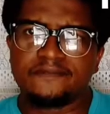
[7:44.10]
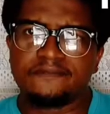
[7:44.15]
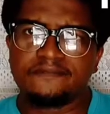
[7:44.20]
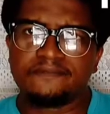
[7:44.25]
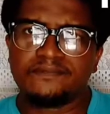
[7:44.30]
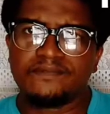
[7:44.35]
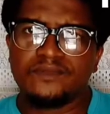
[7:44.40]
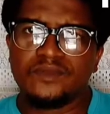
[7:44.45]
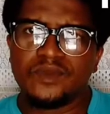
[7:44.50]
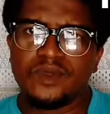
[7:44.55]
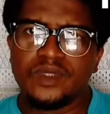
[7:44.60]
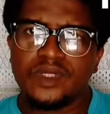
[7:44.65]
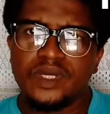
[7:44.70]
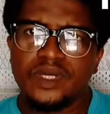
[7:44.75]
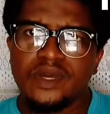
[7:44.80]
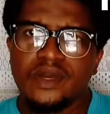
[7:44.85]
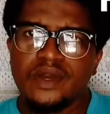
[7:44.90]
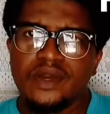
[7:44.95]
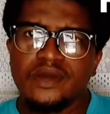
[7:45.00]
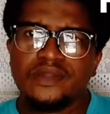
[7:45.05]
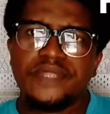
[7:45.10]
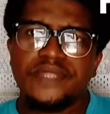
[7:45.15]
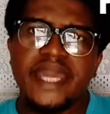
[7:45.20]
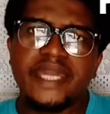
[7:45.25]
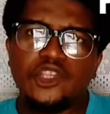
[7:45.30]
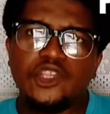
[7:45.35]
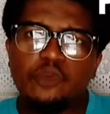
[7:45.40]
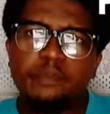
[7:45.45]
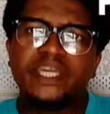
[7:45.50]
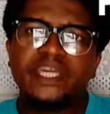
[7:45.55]
then you become
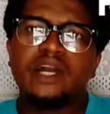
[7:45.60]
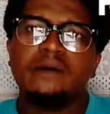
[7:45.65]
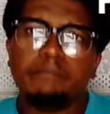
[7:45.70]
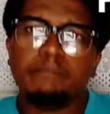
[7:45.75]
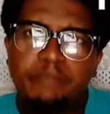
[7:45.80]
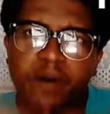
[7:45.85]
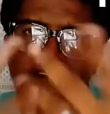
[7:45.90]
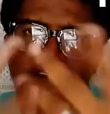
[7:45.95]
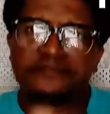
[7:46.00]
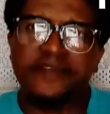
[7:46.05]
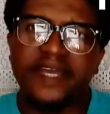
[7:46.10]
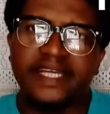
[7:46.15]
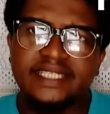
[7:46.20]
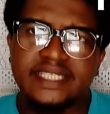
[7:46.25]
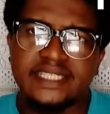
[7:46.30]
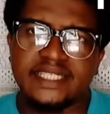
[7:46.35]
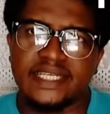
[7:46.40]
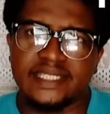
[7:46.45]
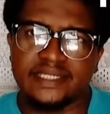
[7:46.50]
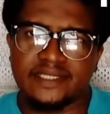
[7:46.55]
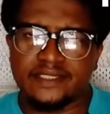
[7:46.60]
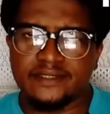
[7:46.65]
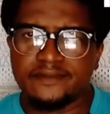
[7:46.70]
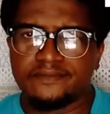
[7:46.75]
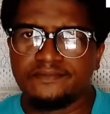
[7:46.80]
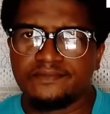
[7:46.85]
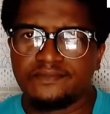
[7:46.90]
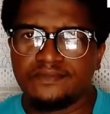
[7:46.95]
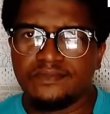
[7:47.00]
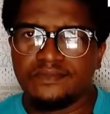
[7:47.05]
perfect in it. You
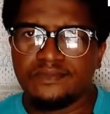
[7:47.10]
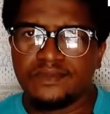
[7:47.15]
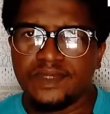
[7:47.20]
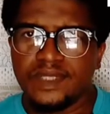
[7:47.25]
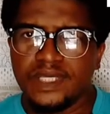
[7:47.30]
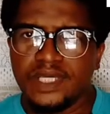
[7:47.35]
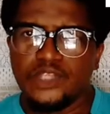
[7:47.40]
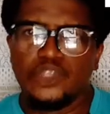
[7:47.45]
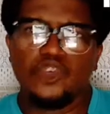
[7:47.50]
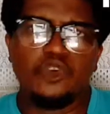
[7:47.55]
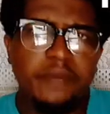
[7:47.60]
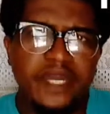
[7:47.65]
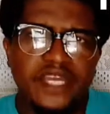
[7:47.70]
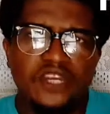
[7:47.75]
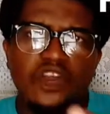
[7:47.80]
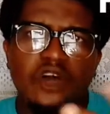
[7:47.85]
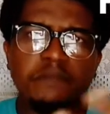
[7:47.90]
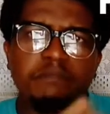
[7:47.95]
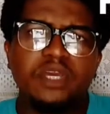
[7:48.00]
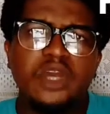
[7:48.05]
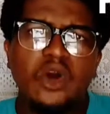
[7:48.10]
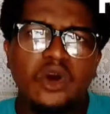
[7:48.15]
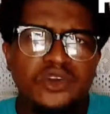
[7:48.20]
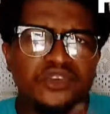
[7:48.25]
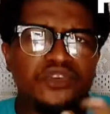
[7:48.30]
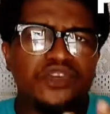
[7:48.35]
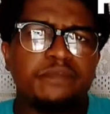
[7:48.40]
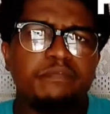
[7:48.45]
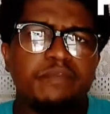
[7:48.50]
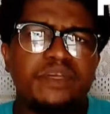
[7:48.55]
may not be 100%
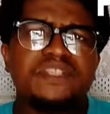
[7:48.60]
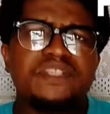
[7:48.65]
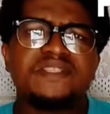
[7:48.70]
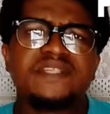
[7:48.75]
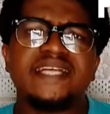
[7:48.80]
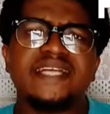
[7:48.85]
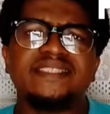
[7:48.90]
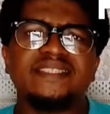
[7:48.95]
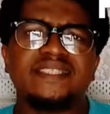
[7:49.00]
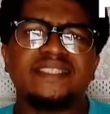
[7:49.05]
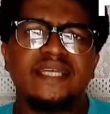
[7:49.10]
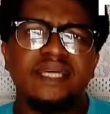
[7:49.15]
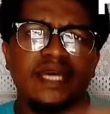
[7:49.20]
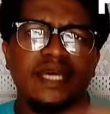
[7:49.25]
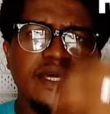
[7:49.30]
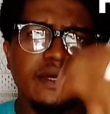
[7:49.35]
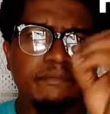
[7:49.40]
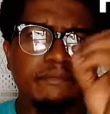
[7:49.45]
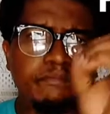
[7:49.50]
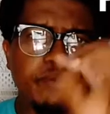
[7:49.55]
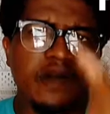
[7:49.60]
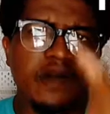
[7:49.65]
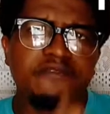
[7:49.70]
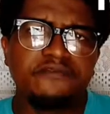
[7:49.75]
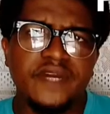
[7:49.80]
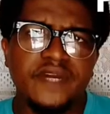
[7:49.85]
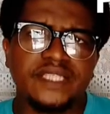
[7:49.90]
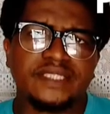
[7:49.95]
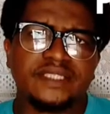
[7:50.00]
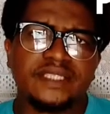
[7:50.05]
perfect, but you
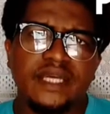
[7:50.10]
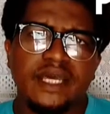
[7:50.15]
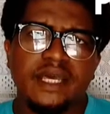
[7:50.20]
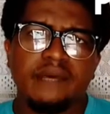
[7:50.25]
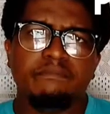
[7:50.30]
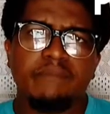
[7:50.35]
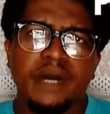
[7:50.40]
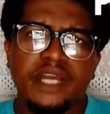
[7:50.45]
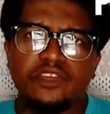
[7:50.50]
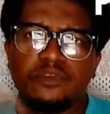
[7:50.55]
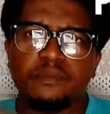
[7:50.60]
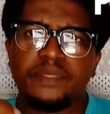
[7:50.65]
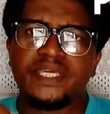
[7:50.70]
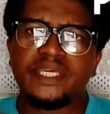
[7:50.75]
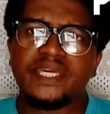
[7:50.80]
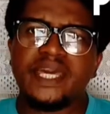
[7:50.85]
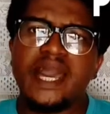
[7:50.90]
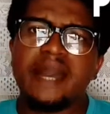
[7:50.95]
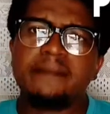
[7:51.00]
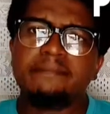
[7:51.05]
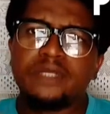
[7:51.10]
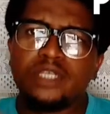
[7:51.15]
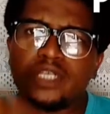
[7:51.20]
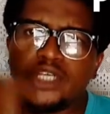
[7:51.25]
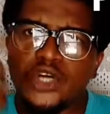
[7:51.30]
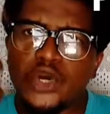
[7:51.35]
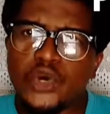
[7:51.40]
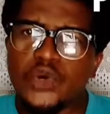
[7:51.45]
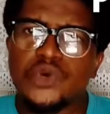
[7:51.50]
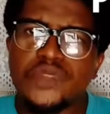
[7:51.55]
become good at it.
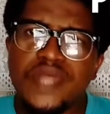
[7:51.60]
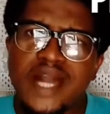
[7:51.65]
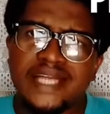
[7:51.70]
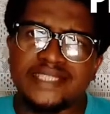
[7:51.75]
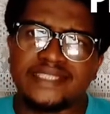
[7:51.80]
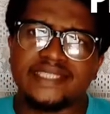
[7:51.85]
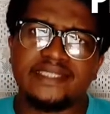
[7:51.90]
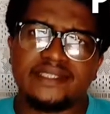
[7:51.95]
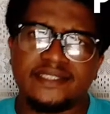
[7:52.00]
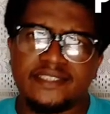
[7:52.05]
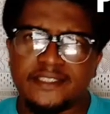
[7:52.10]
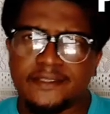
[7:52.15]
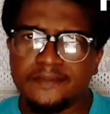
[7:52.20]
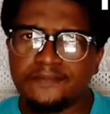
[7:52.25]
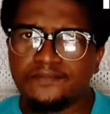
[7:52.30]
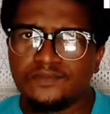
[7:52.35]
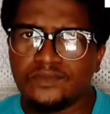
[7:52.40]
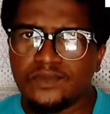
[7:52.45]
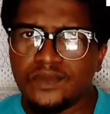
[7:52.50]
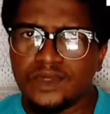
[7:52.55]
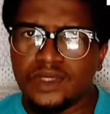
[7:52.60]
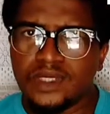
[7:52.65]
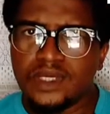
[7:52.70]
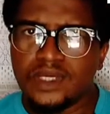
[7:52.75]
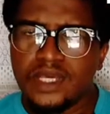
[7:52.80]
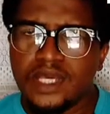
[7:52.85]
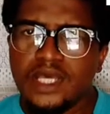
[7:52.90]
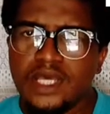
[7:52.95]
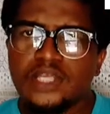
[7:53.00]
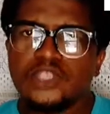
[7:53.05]
So in
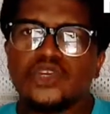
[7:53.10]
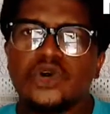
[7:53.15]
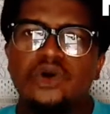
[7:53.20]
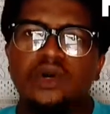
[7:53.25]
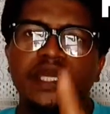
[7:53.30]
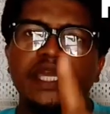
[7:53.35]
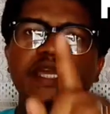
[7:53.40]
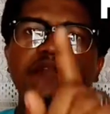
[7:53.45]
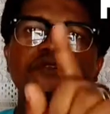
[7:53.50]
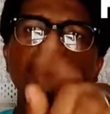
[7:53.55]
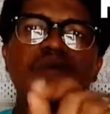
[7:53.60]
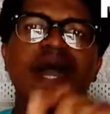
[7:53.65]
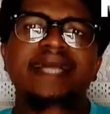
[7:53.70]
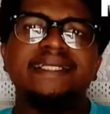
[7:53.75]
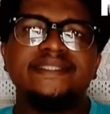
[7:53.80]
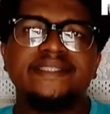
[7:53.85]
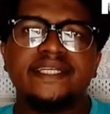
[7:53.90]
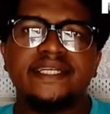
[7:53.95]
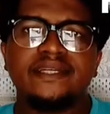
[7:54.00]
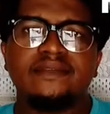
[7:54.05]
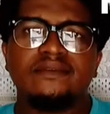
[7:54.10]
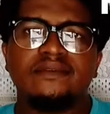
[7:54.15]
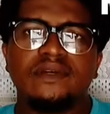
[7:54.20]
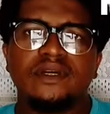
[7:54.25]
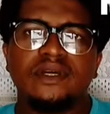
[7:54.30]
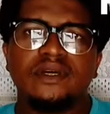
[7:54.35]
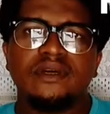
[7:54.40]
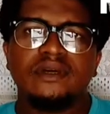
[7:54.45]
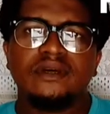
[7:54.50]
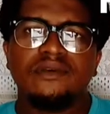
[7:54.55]
writing, there are
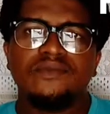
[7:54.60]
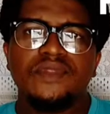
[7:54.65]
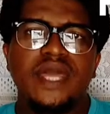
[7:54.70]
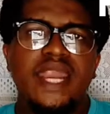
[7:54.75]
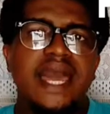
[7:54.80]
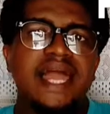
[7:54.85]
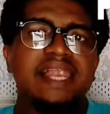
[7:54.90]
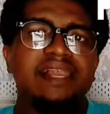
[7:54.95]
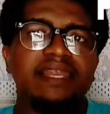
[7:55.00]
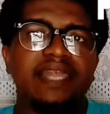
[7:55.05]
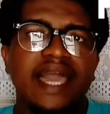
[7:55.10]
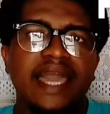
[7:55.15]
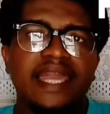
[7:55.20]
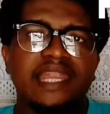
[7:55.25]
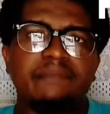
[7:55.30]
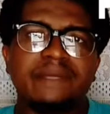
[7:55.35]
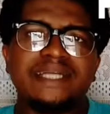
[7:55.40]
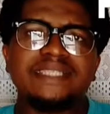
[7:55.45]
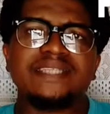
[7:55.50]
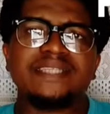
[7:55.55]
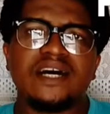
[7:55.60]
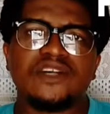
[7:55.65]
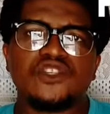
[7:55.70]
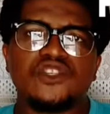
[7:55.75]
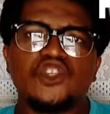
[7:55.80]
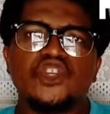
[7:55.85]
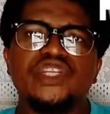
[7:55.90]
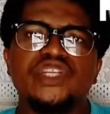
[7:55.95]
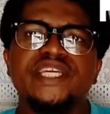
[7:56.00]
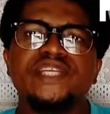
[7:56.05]
elementals you need to know. I'm going
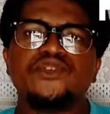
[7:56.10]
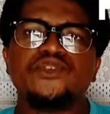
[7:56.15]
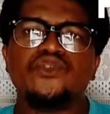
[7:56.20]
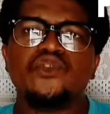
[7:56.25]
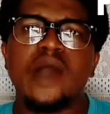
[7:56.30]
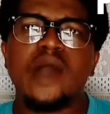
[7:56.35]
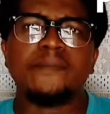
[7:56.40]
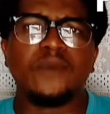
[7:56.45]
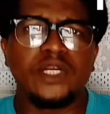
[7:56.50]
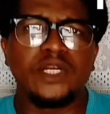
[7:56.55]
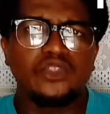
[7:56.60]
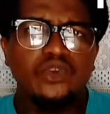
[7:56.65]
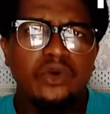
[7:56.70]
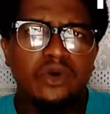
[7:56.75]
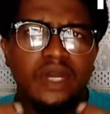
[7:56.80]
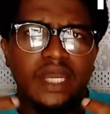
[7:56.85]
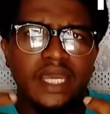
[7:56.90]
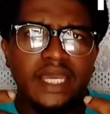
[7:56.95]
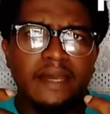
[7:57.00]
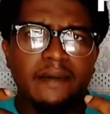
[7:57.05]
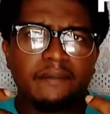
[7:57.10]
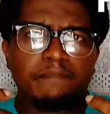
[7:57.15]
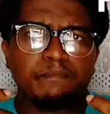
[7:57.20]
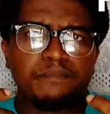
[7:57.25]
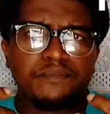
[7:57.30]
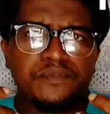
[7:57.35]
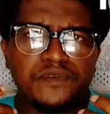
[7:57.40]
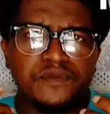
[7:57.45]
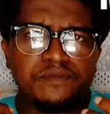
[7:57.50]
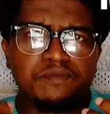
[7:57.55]
to,
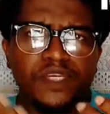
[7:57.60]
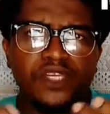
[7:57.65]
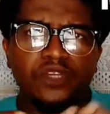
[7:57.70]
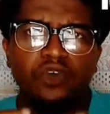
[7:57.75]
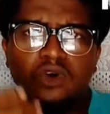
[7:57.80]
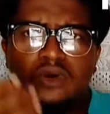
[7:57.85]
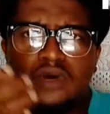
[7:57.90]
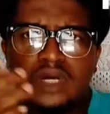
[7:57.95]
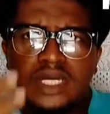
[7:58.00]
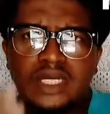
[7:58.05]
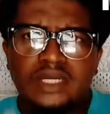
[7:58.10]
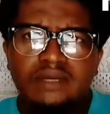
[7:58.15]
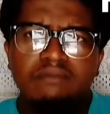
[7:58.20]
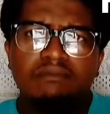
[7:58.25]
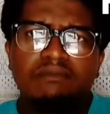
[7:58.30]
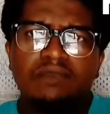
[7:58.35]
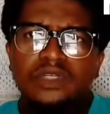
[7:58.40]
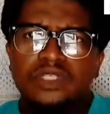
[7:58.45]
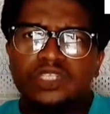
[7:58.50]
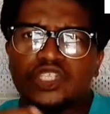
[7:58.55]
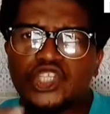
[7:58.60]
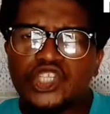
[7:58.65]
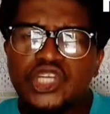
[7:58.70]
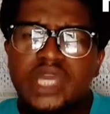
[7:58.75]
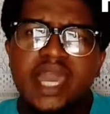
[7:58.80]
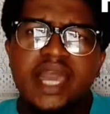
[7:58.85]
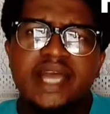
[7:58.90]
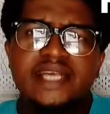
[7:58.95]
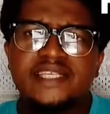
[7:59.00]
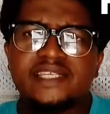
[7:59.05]
share some of the
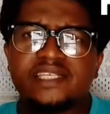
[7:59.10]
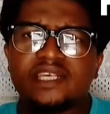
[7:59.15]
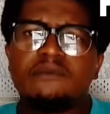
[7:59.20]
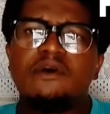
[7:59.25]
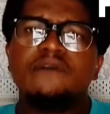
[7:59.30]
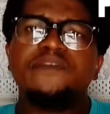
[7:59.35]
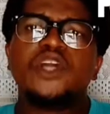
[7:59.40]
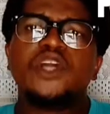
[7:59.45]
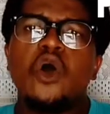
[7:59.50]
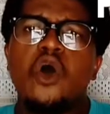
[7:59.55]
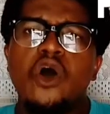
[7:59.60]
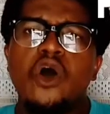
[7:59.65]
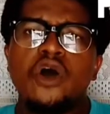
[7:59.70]
audios